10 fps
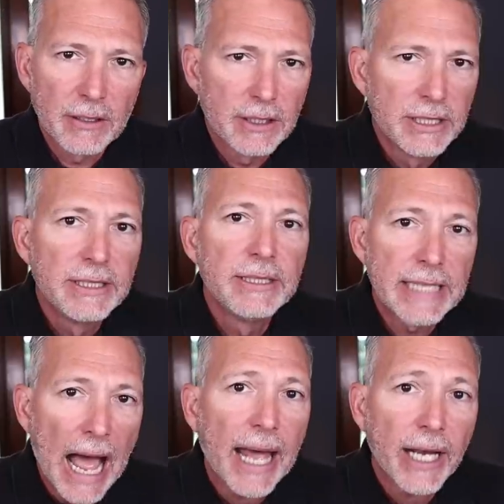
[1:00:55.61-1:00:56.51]

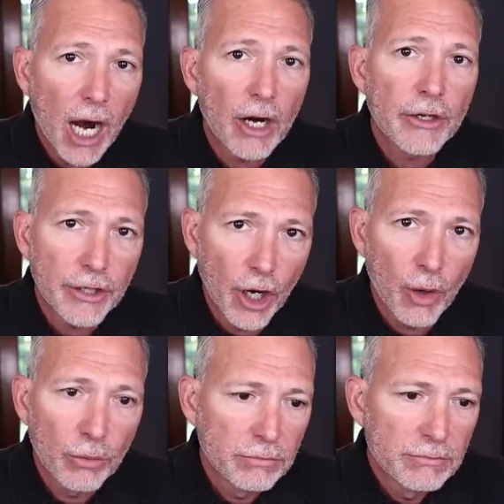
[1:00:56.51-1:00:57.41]
Not hard
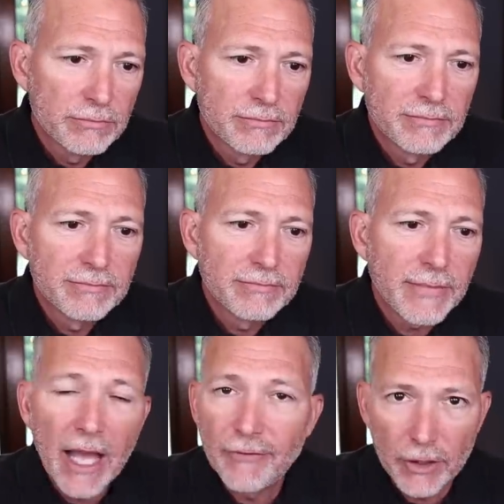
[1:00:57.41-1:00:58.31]
no,
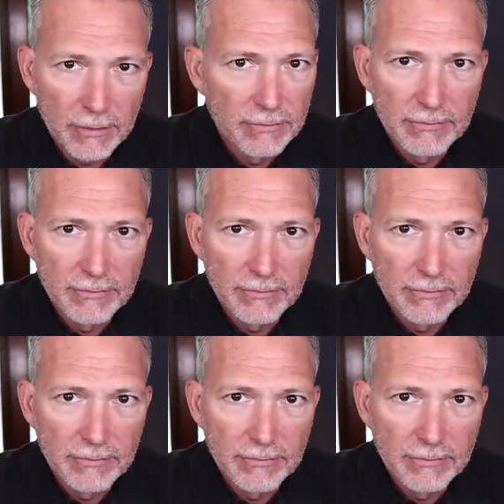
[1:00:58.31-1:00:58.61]
ever.